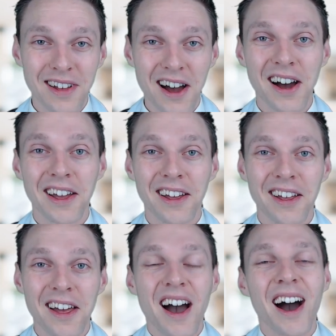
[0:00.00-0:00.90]
Hi,
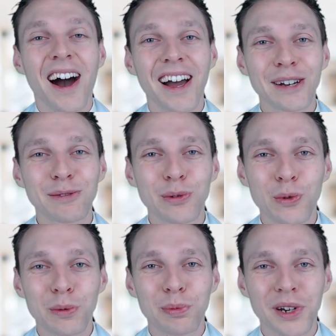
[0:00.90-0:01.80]
I am the
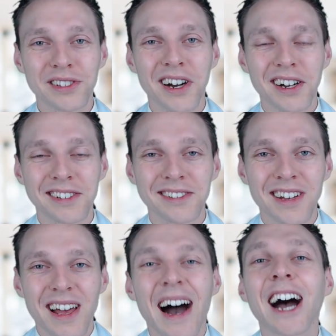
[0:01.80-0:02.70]
WordPress doctor.